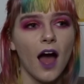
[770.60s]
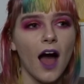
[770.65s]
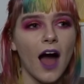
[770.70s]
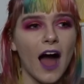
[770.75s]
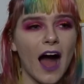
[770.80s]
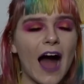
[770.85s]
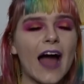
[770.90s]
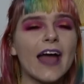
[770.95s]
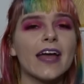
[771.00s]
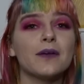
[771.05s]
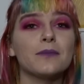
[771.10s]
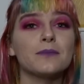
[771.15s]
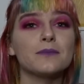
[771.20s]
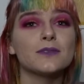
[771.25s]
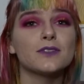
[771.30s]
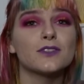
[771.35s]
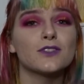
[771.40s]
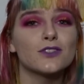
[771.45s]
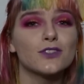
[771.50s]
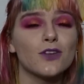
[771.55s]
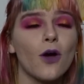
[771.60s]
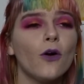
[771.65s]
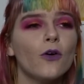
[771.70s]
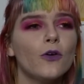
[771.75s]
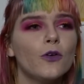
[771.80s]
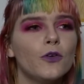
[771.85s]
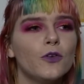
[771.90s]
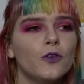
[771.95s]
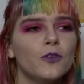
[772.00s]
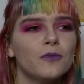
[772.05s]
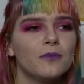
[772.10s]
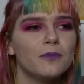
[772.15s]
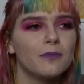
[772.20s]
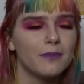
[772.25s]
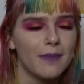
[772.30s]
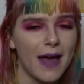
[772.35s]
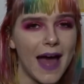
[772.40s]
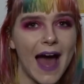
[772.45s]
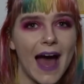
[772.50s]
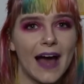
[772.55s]
I am so
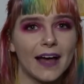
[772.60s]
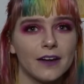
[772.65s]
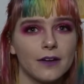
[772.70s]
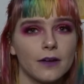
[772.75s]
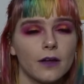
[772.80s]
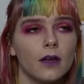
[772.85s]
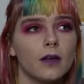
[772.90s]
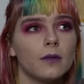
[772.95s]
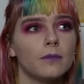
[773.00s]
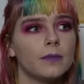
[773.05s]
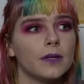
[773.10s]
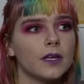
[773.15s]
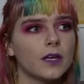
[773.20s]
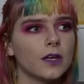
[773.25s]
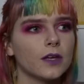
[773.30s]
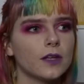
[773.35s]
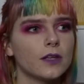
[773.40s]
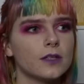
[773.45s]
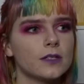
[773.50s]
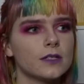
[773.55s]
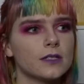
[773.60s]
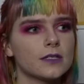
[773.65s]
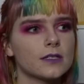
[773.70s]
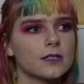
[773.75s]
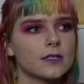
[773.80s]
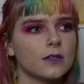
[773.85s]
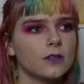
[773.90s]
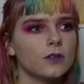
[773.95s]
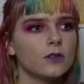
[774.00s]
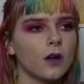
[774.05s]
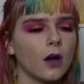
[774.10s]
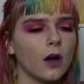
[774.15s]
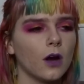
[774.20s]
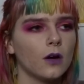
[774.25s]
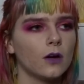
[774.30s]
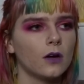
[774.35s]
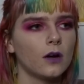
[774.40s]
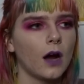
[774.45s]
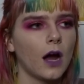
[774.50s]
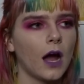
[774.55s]
mad because, you
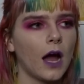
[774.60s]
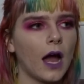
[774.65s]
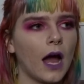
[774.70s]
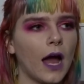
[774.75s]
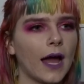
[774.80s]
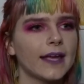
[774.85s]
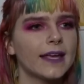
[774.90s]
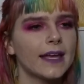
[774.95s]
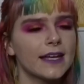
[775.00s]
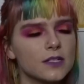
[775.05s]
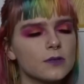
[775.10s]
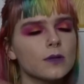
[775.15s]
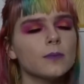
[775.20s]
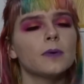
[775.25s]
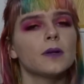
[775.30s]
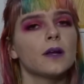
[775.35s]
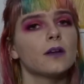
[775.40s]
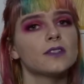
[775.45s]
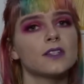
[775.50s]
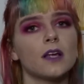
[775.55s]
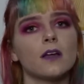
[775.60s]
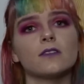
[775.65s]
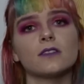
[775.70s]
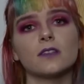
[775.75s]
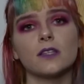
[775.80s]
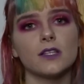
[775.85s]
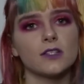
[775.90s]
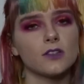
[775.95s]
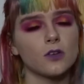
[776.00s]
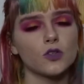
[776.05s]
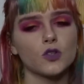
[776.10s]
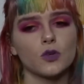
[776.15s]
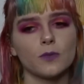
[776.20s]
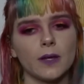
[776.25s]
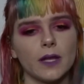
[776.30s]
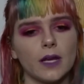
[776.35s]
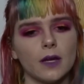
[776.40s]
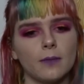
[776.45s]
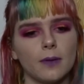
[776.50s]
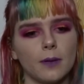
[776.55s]
know, I guess we put ourselves in these social
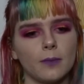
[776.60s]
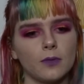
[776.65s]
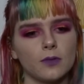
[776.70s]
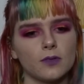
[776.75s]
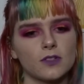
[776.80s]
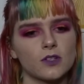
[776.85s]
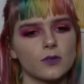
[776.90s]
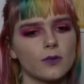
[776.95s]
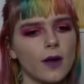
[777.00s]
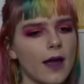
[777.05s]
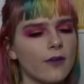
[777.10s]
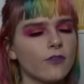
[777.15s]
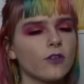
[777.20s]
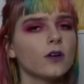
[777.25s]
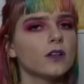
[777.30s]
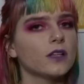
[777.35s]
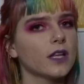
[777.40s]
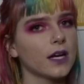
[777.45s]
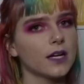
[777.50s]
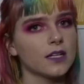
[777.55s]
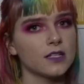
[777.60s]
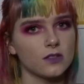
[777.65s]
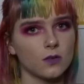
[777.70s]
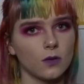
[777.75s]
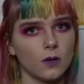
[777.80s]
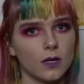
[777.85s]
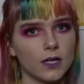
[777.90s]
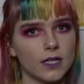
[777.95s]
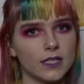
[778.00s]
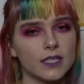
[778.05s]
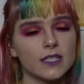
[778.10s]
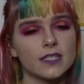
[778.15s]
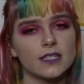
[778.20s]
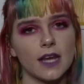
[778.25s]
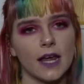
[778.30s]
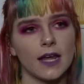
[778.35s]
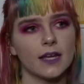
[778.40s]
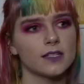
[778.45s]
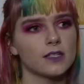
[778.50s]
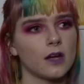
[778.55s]
media bubbles. So everyone that I saw in the
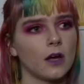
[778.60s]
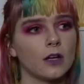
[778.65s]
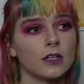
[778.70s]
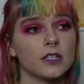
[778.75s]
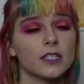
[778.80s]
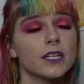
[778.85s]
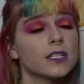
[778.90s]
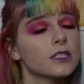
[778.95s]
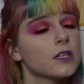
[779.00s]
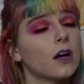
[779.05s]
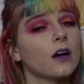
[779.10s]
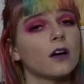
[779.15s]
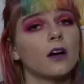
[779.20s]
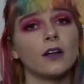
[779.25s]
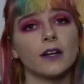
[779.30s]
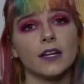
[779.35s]
States on TikTok, on